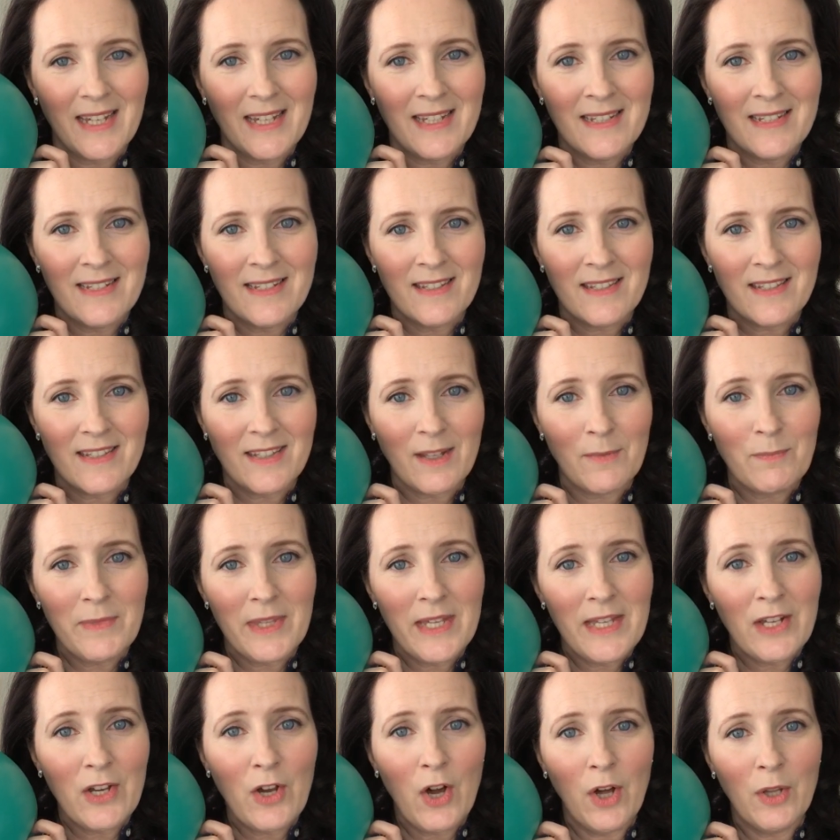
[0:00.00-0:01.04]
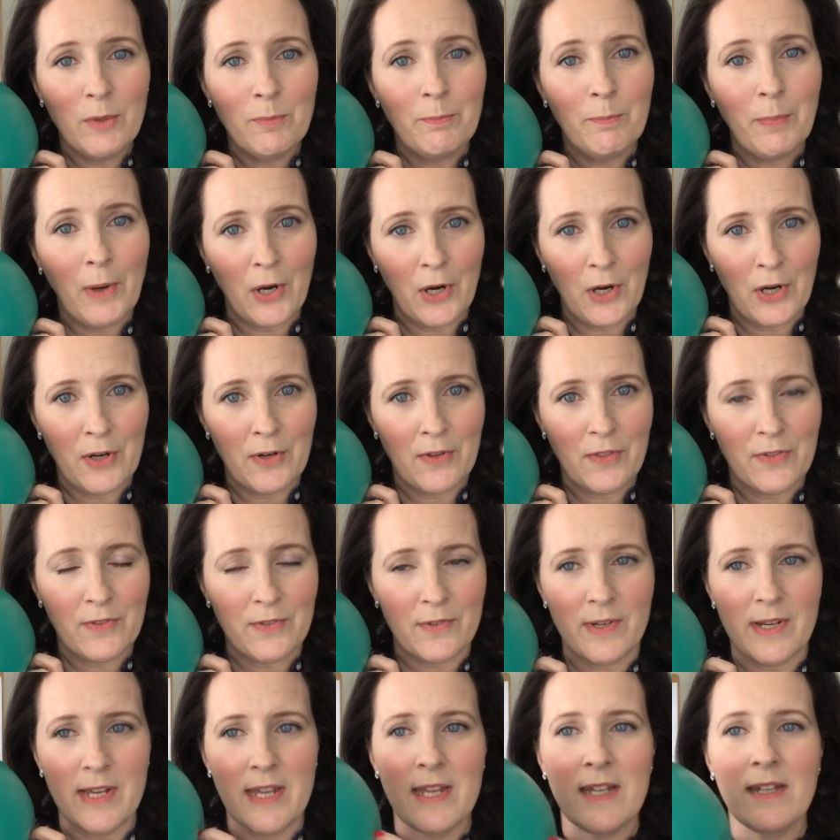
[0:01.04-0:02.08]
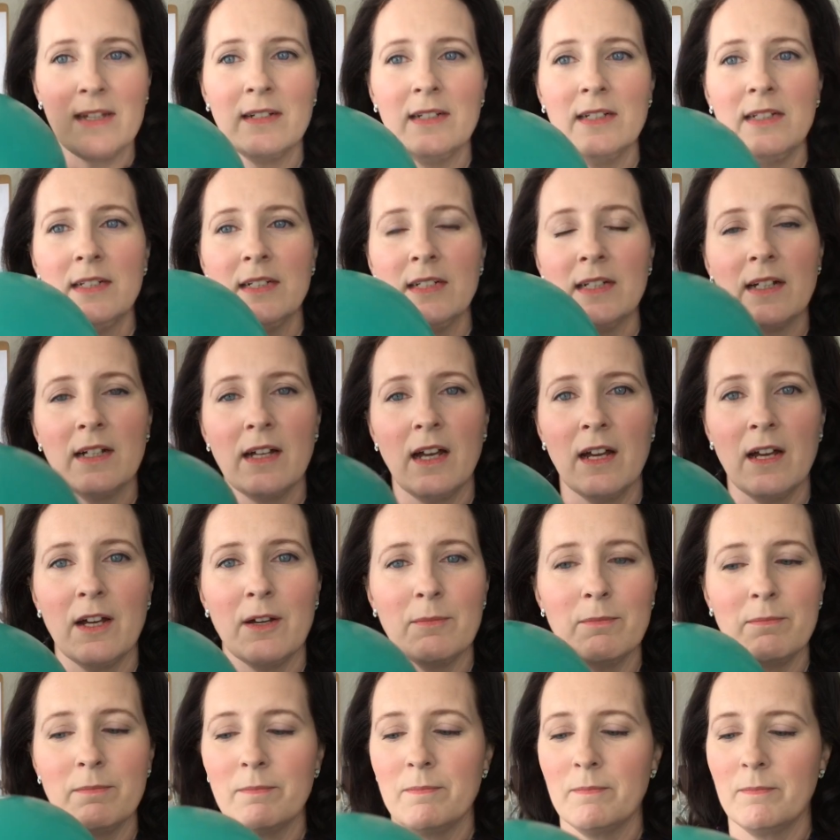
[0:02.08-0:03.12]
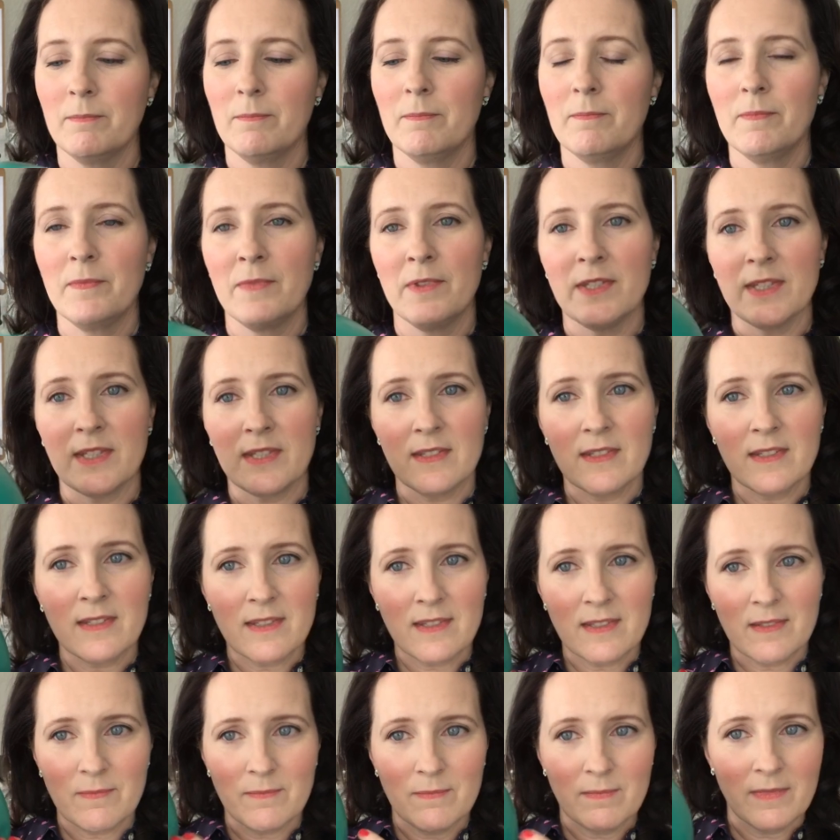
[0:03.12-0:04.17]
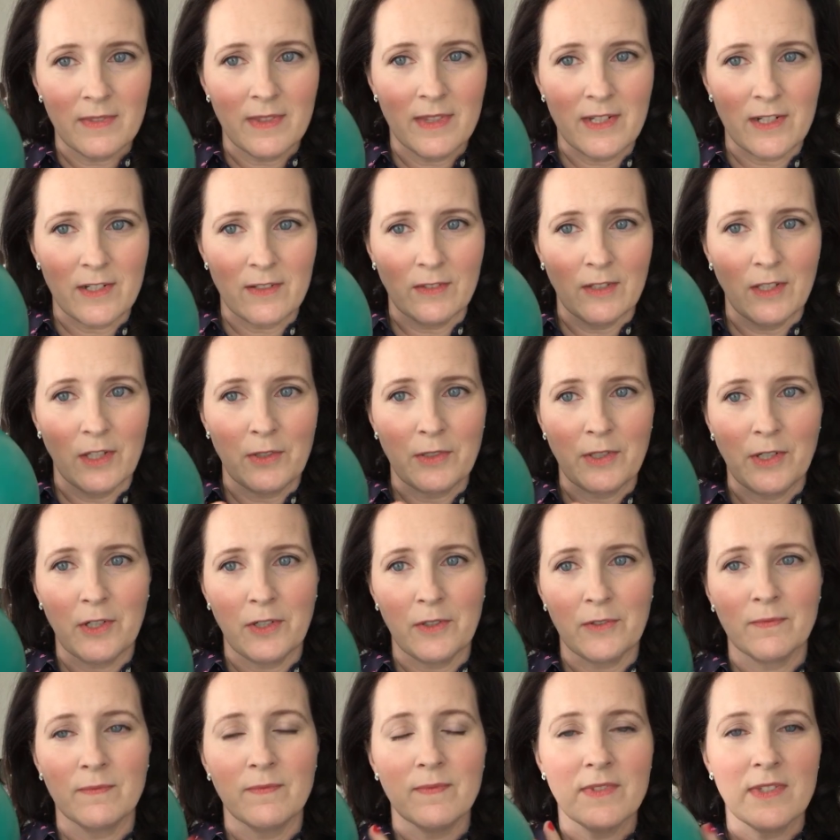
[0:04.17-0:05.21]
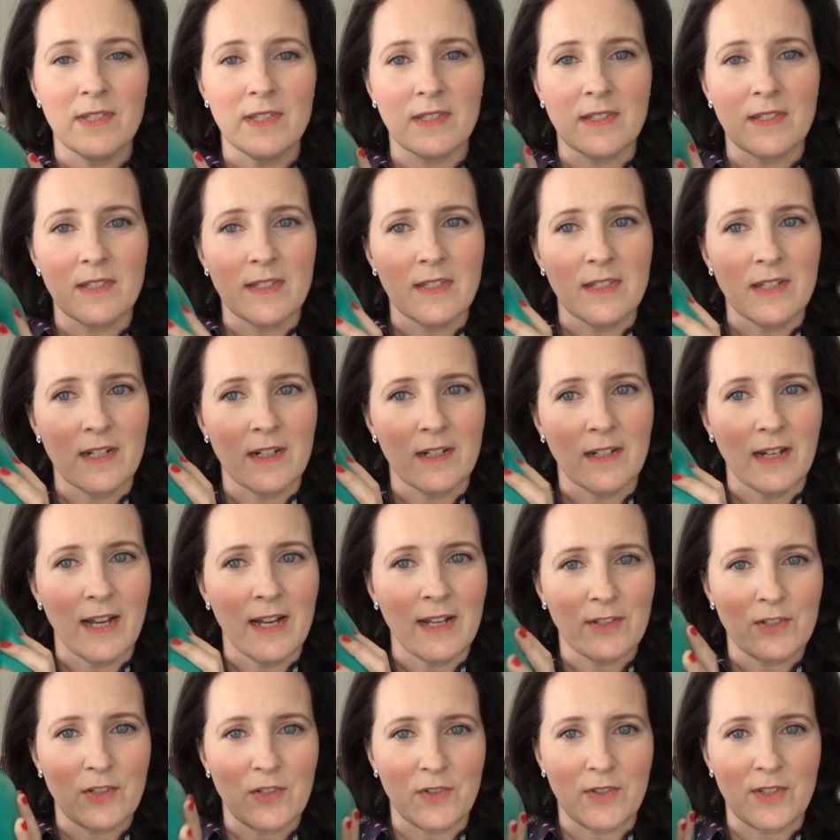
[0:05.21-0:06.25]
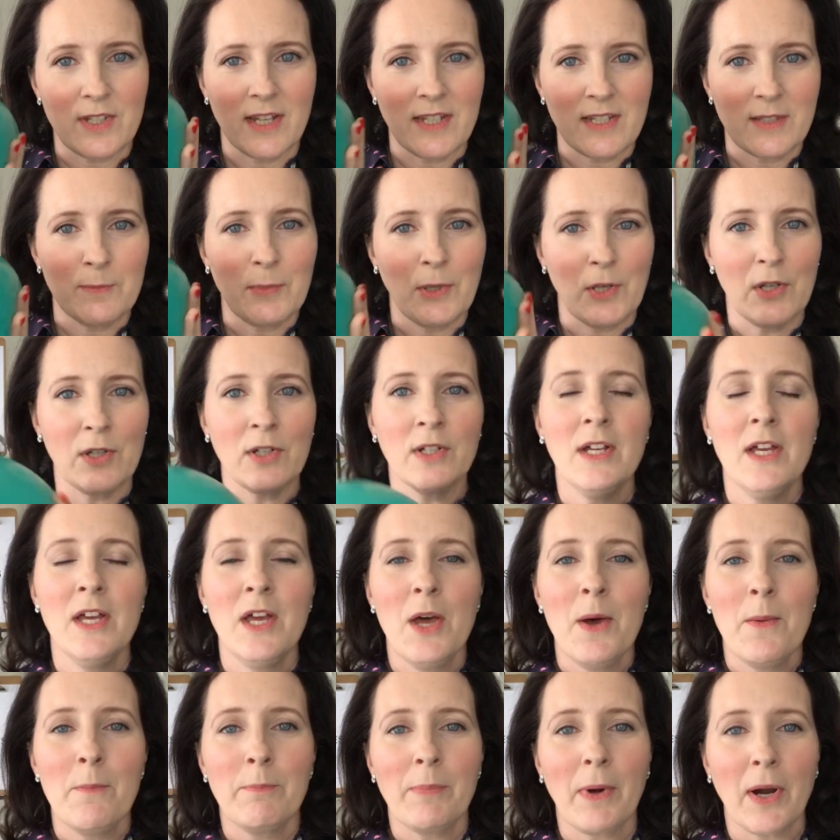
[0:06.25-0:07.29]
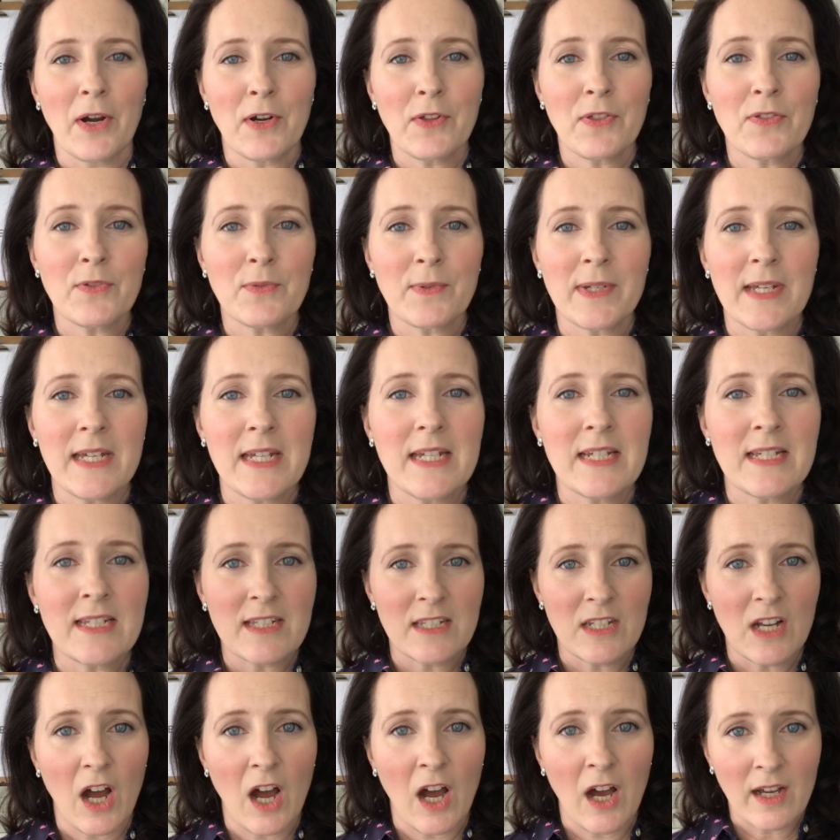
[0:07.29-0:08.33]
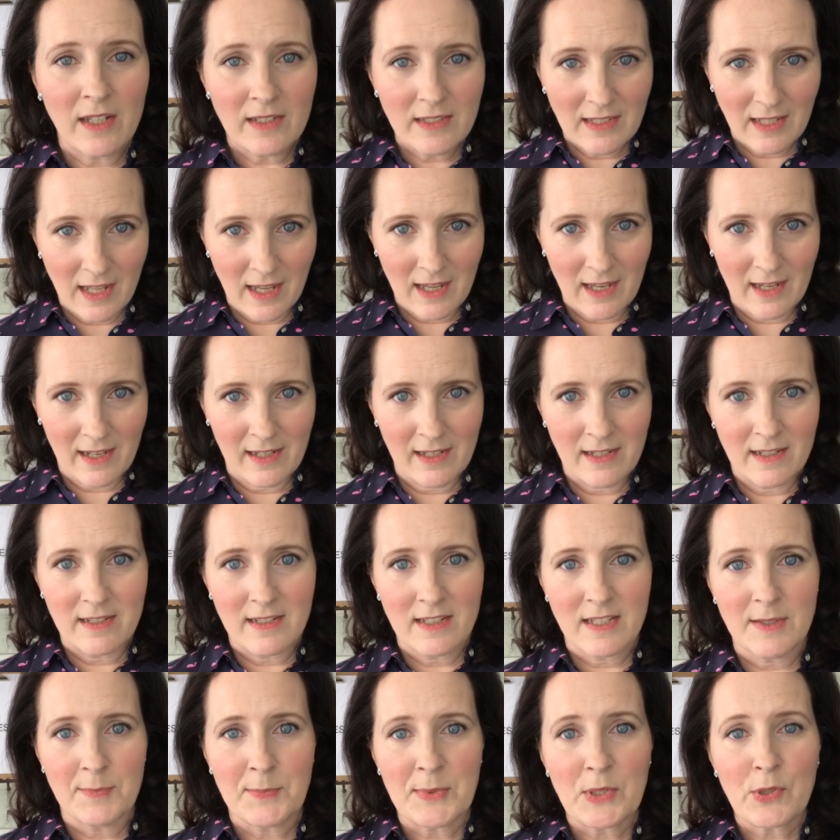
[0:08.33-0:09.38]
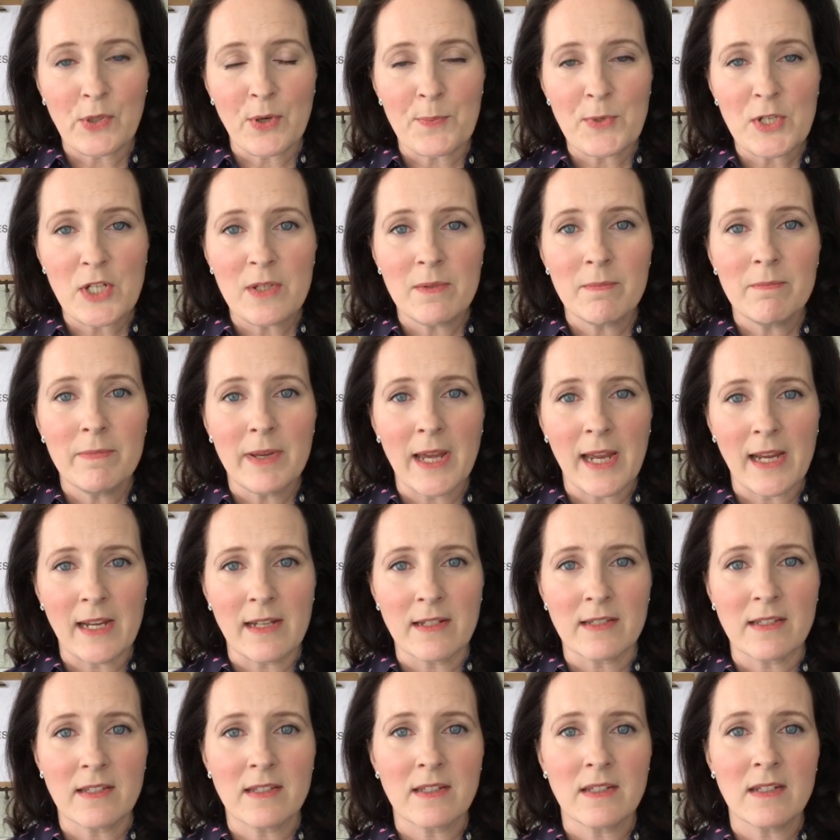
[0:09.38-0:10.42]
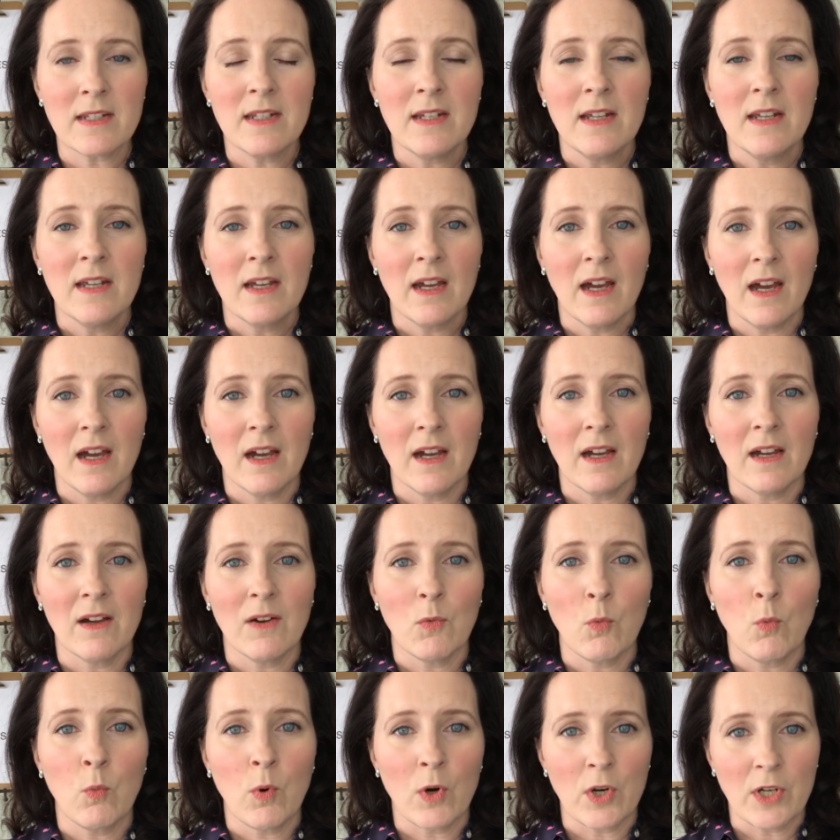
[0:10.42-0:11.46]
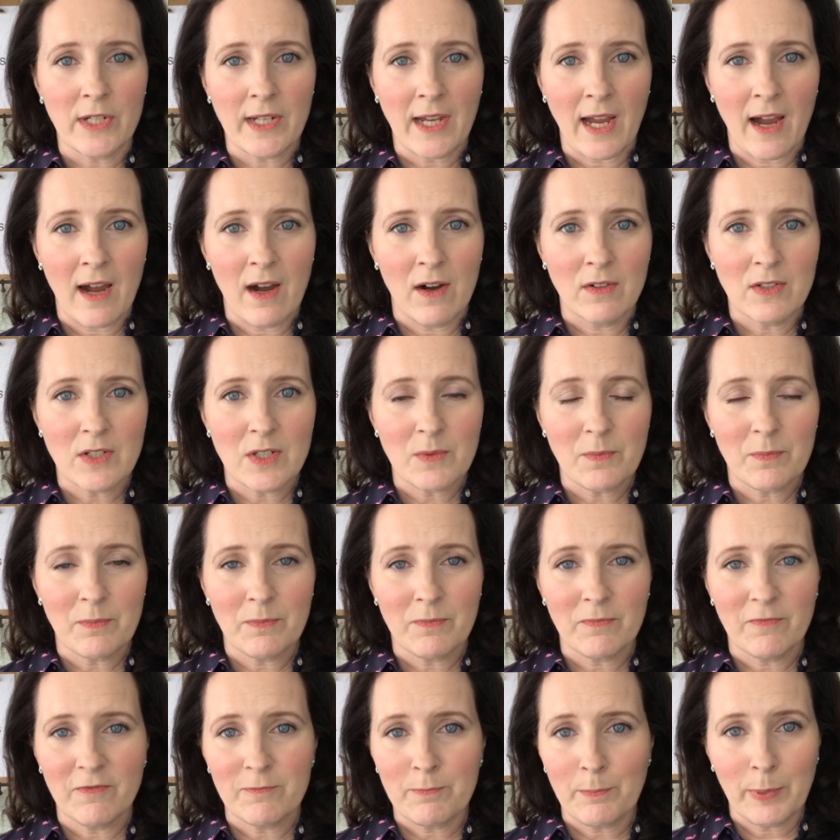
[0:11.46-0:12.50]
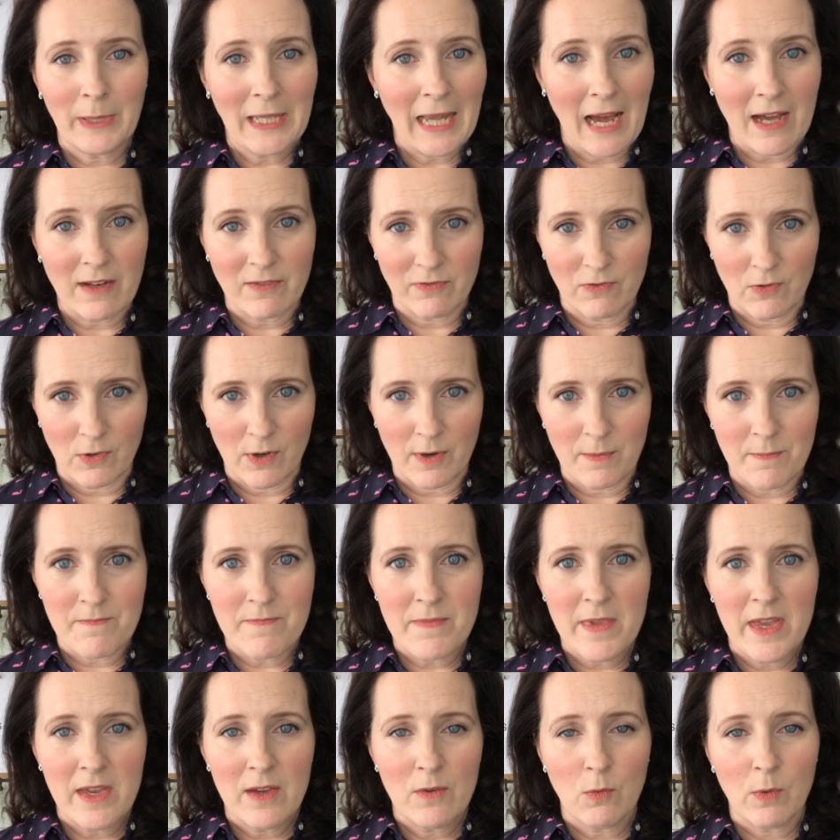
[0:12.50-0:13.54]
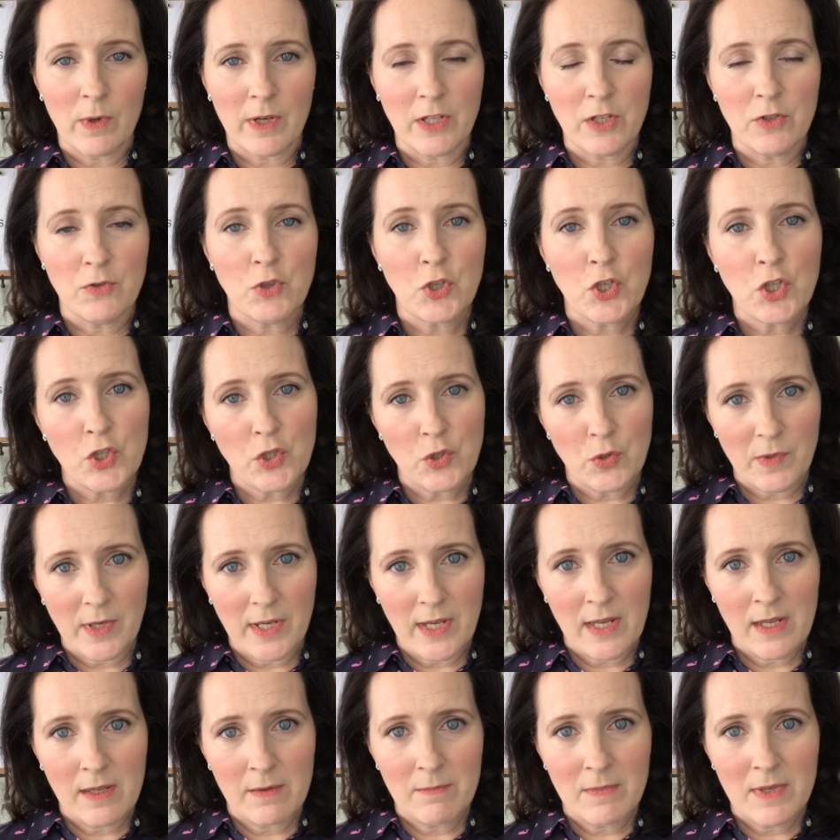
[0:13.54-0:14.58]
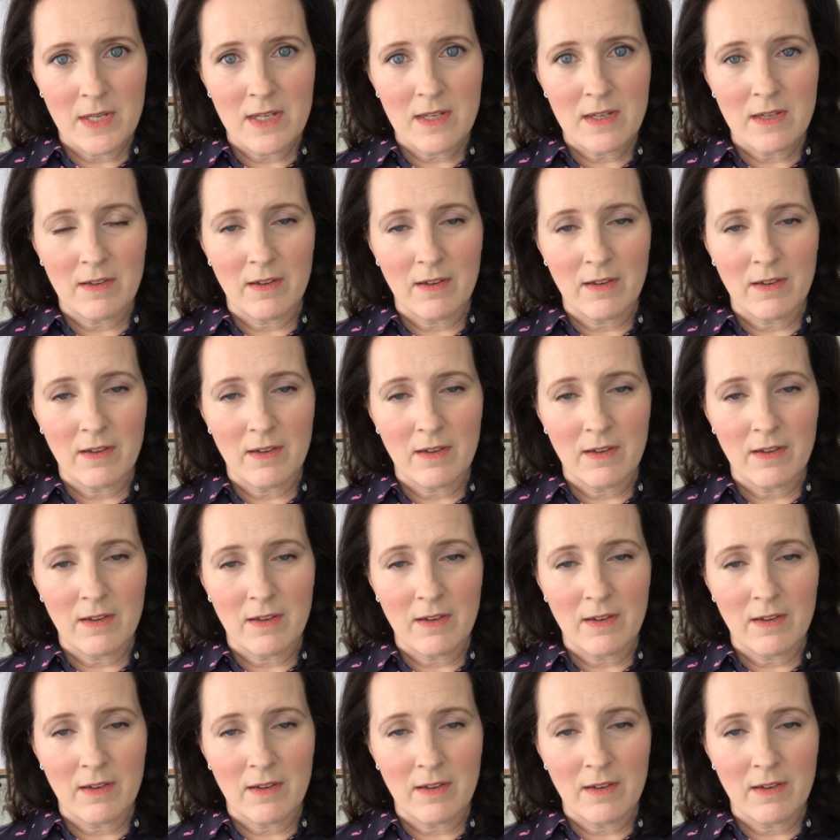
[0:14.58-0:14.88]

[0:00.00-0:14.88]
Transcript: is something called Barre3. This is their logo. This is their exercise ball. Barre3 is an online subscription-based workout platform where you stream